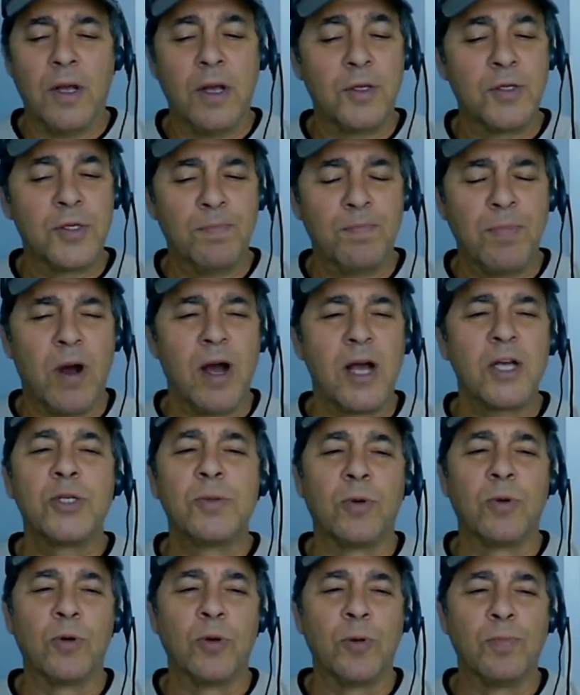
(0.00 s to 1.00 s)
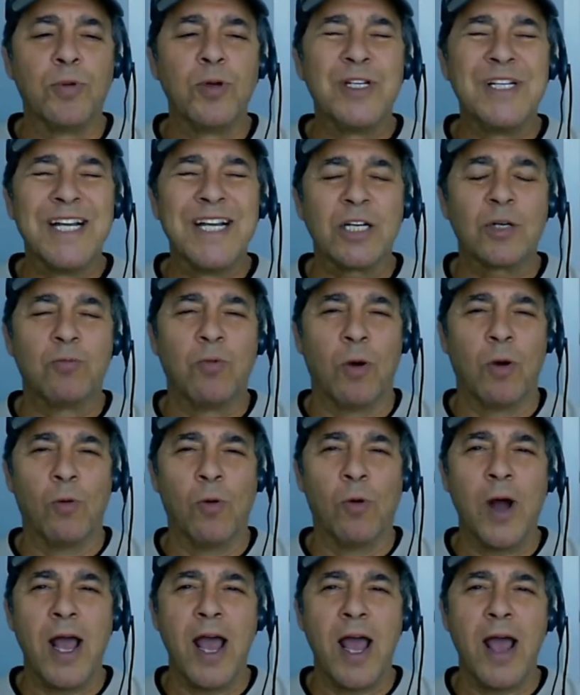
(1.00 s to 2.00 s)
it's impossible to predict what
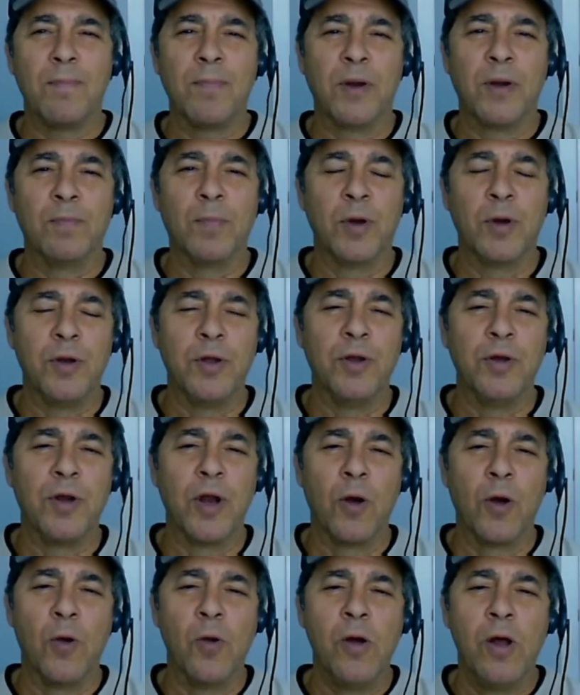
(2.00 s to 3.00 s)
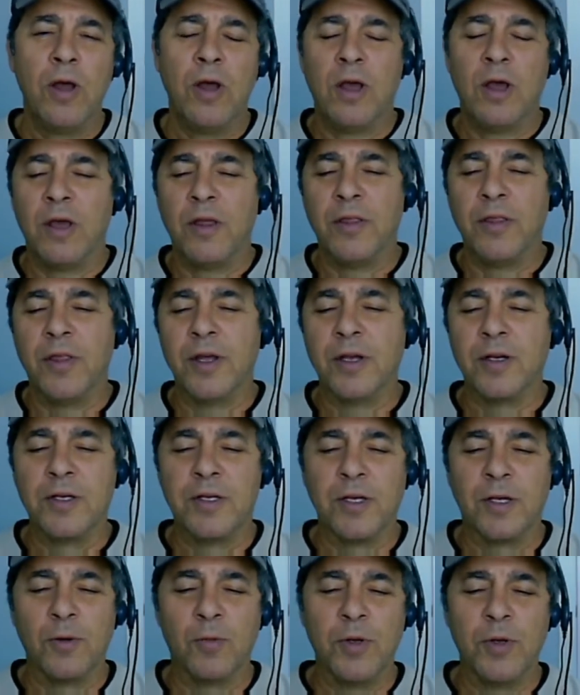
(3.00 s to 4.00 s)
will happen, but
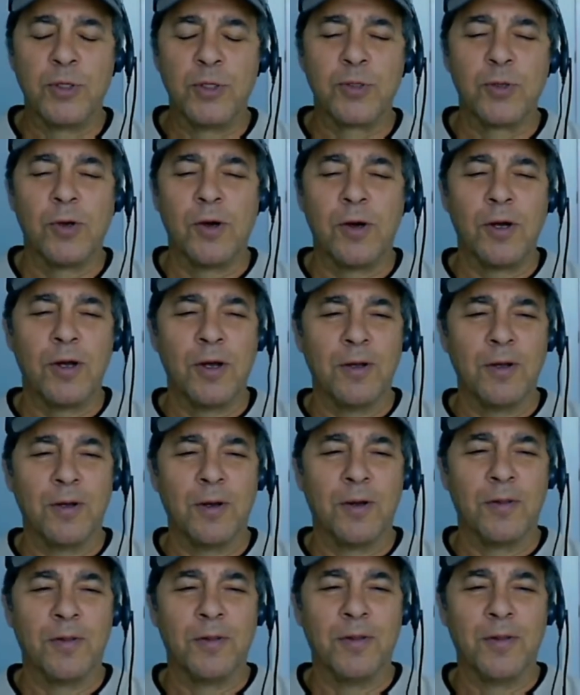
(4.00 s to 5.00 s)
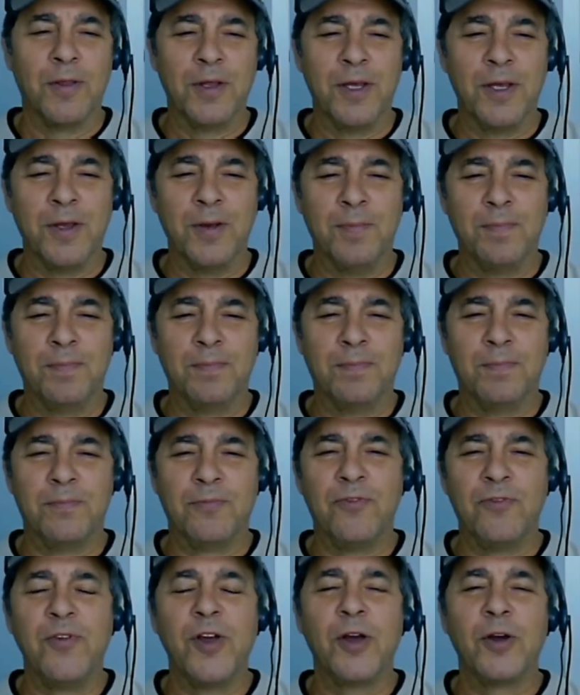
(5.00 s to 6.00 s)
that we saw the
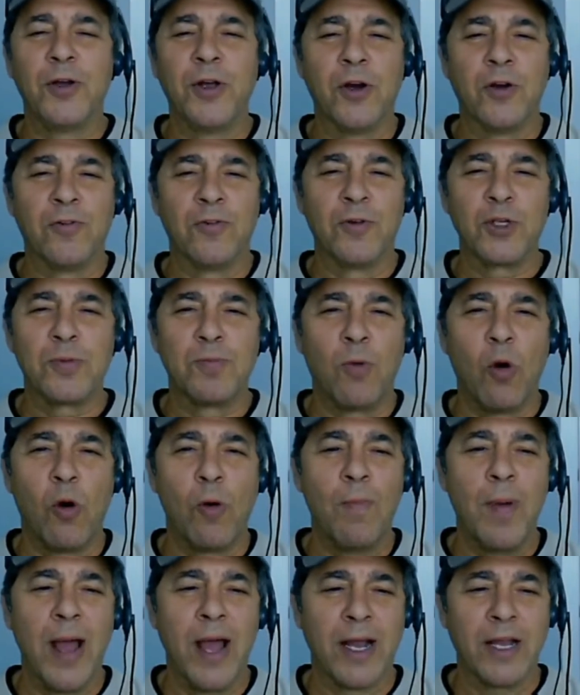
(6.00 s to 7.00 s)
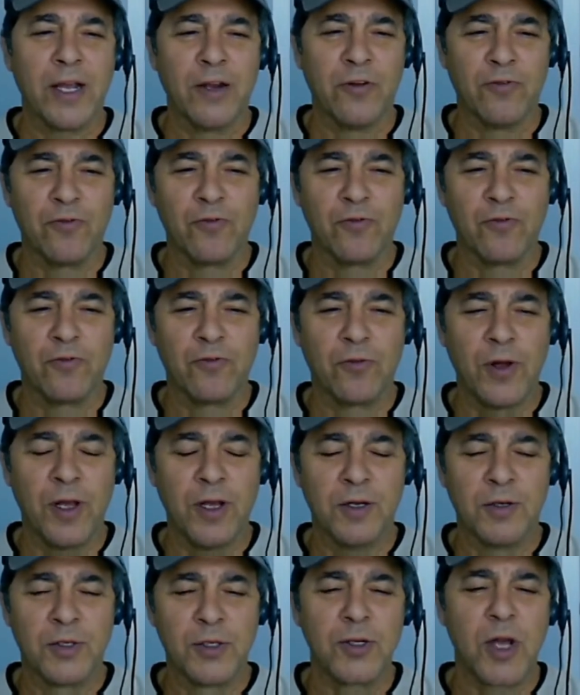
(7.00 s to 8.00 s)
failure of a small bank in
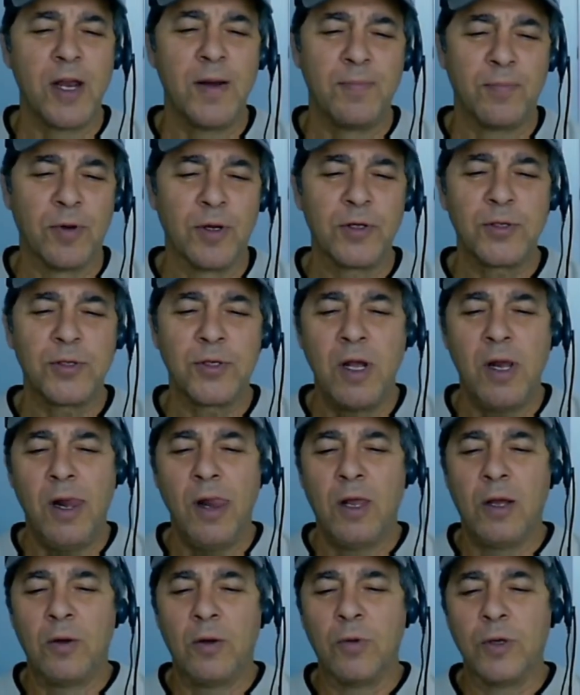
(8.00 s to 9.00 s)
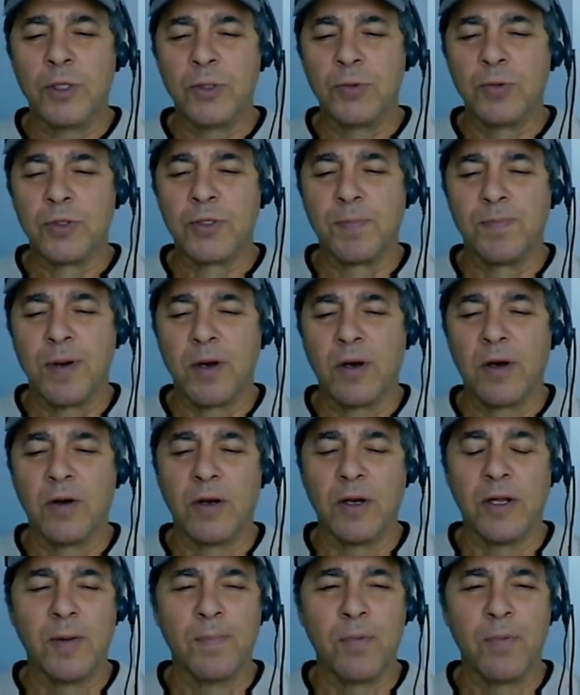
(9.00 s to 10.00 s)
Cyprus, which was
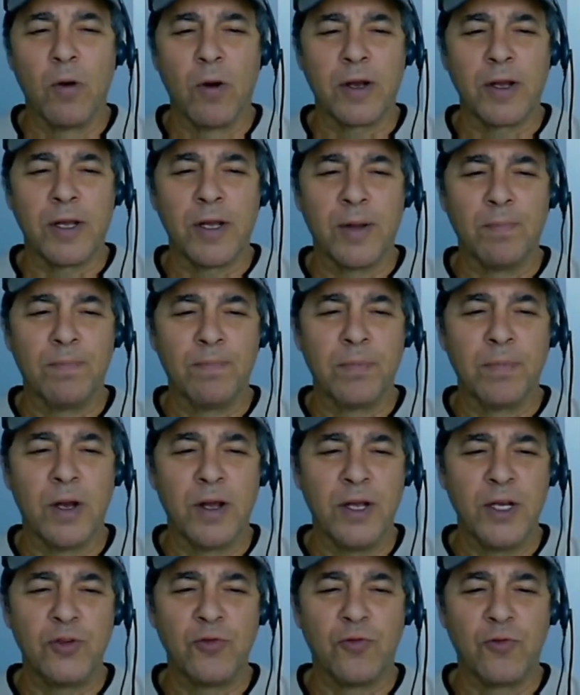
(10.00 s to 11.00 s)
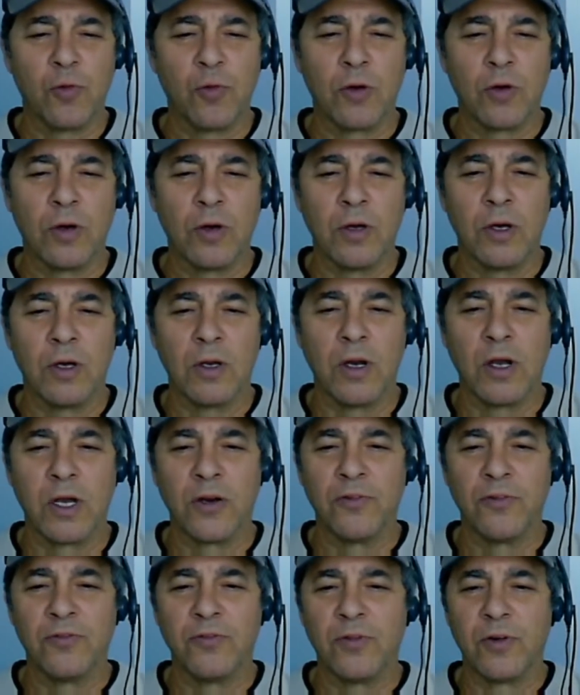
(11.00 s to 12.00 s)
apparently a parking place for a
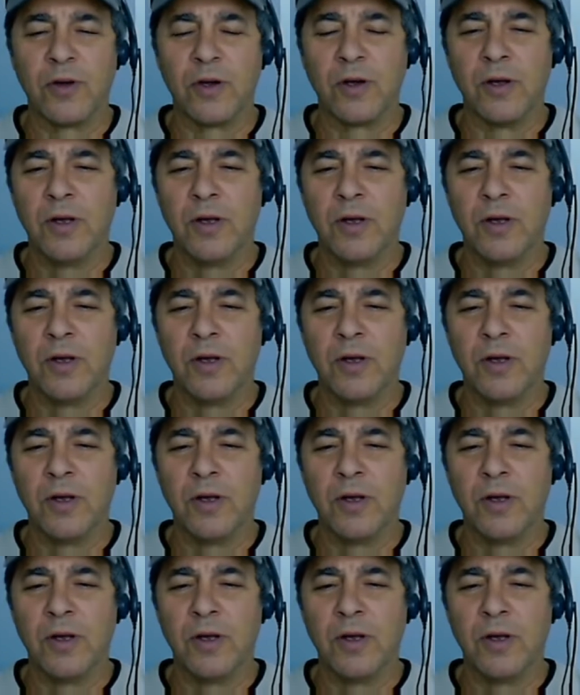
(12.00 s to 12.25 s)
lot of